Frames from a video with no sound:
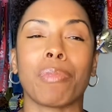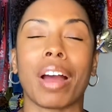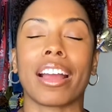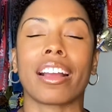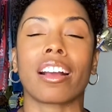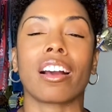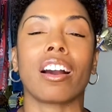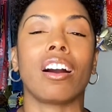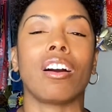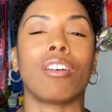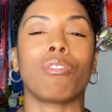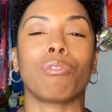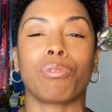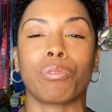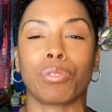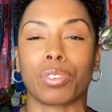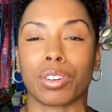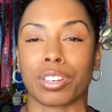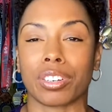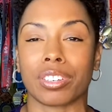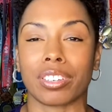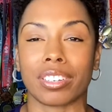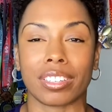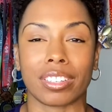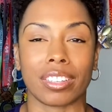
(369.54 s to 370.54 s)

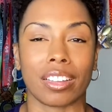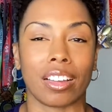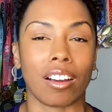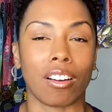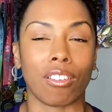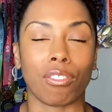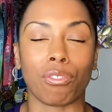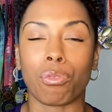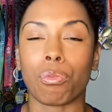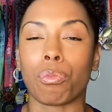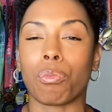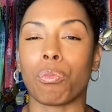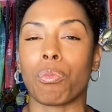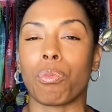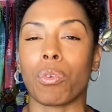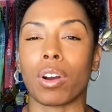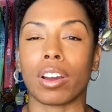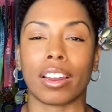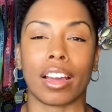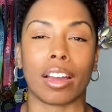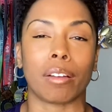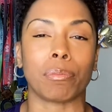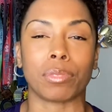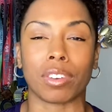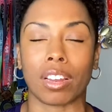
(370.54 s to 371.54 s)
comfort of
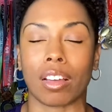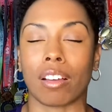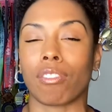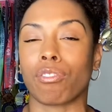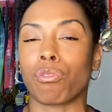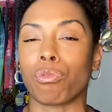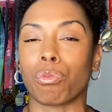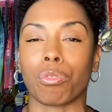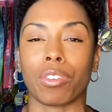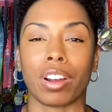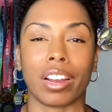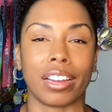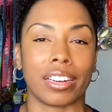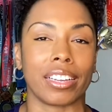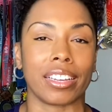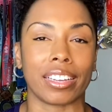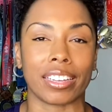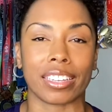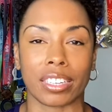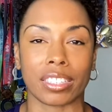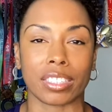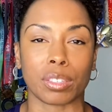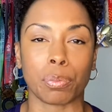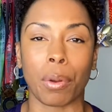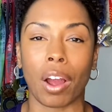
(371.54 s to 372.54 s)
running.
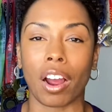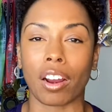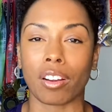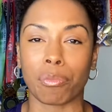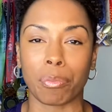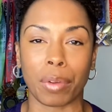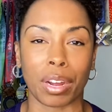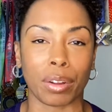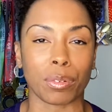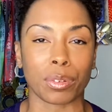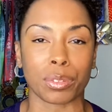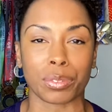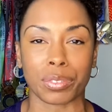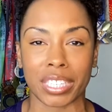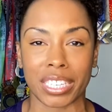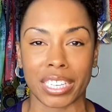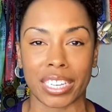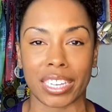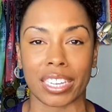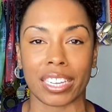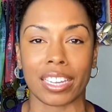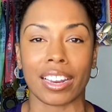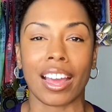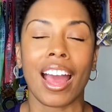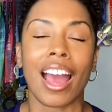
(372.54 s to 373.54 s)
It's part of my
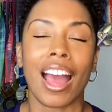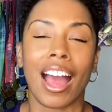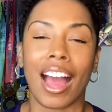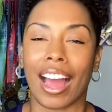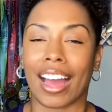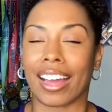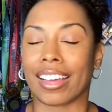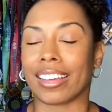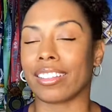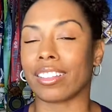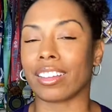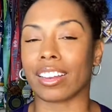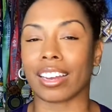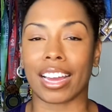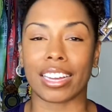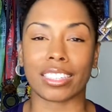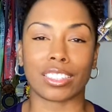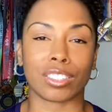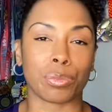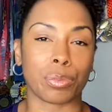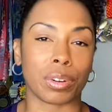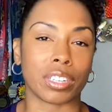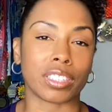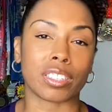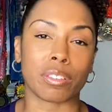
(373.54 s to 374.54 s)
routine. I either like
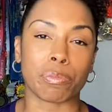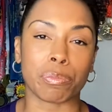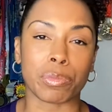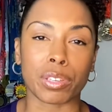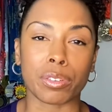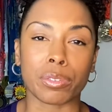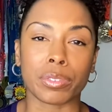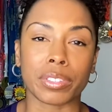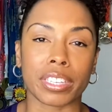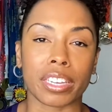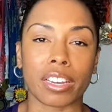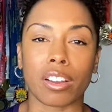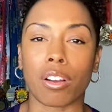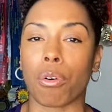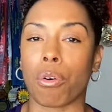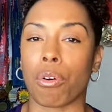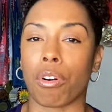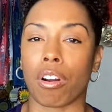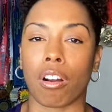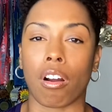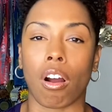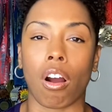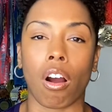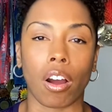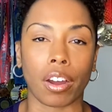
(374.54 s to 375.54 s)
to run to music
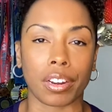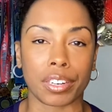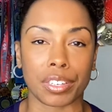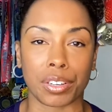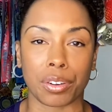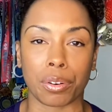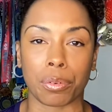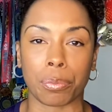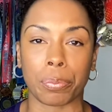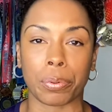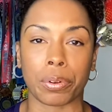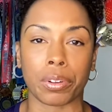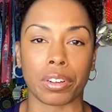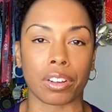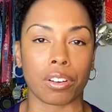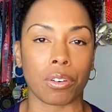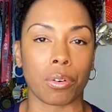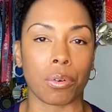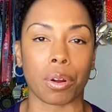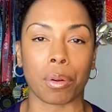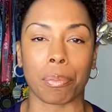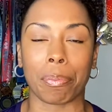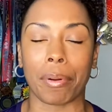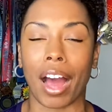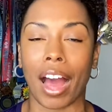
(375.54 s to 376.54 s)
or audiobook
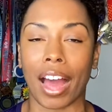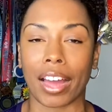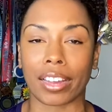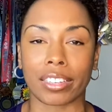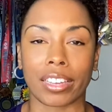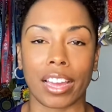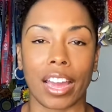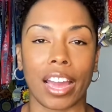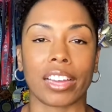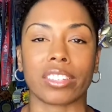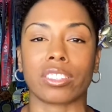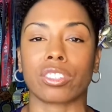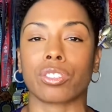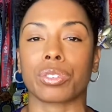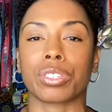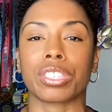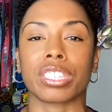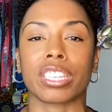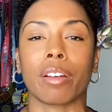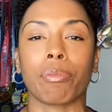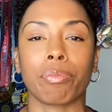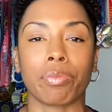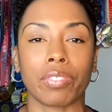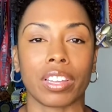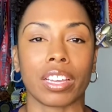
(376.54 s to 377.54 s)
or a podcast or
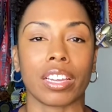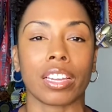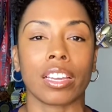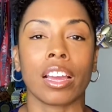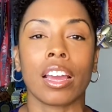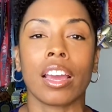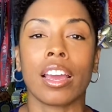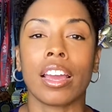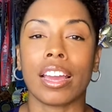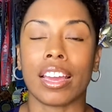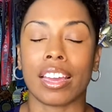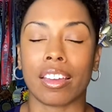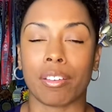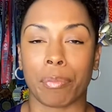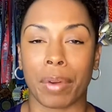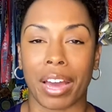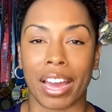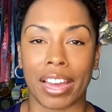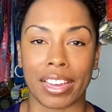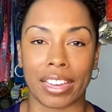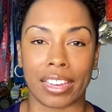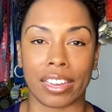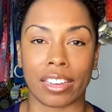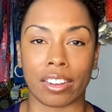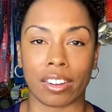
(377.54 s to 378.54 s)
something in
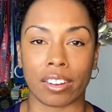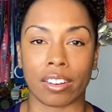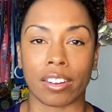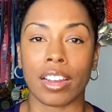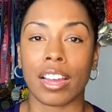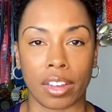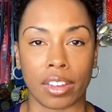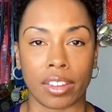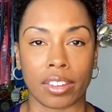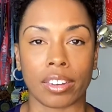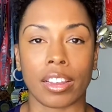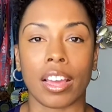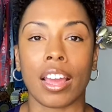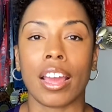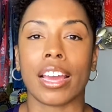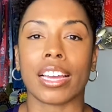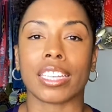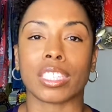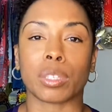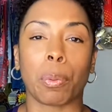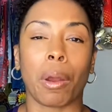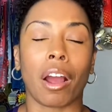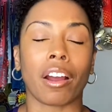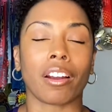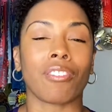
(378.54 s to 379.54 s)
my ear. And it's
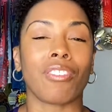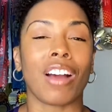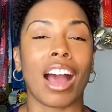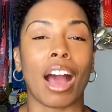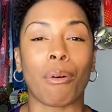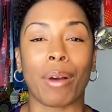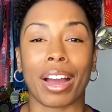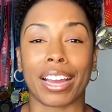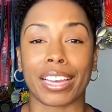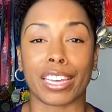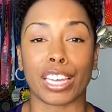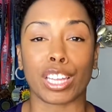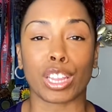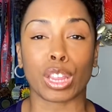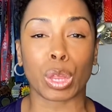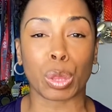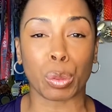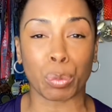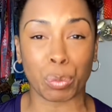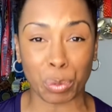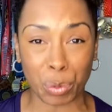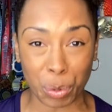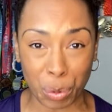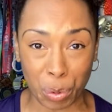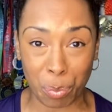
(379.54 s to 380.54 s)
part of how I get
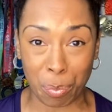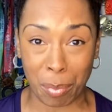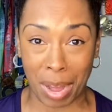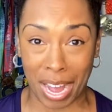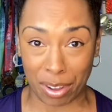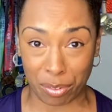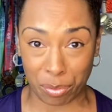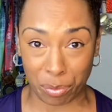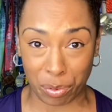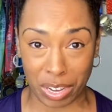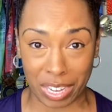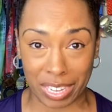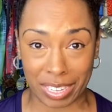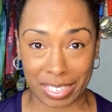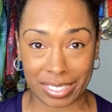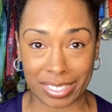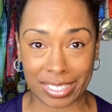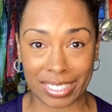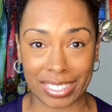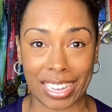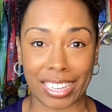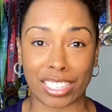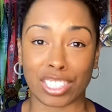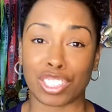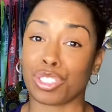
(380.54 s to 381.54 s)
through my runs.
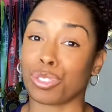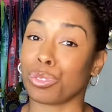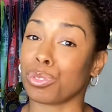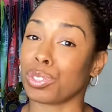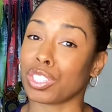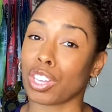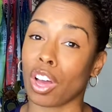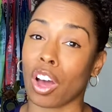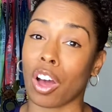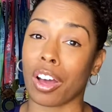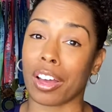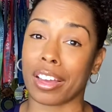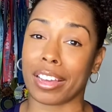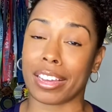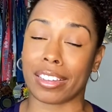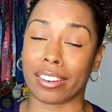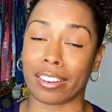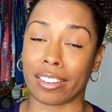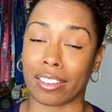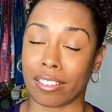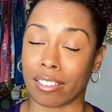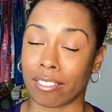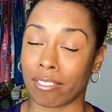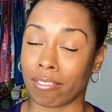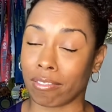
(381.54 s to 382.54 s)
As you saw
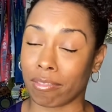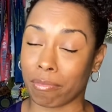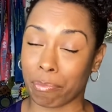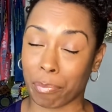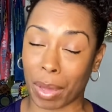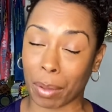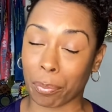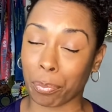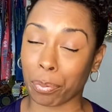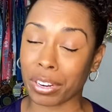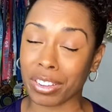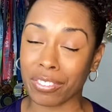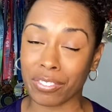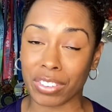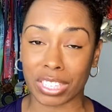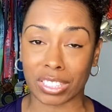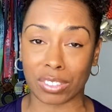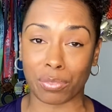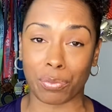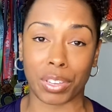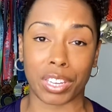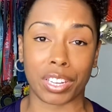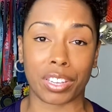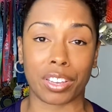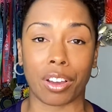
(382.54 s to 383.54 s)
in my previous
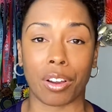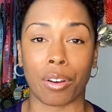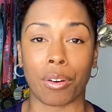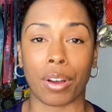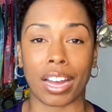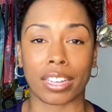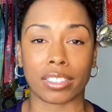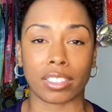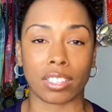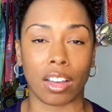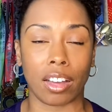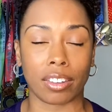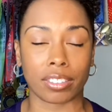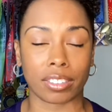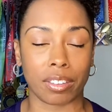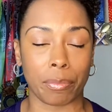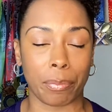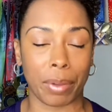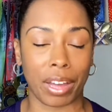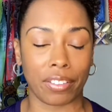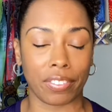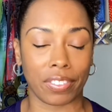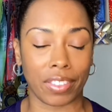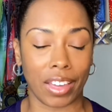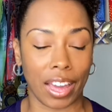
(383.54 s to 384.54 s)
video, I talked
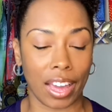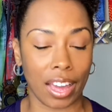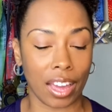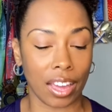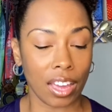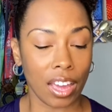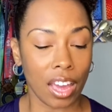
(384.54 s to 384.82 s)
about that.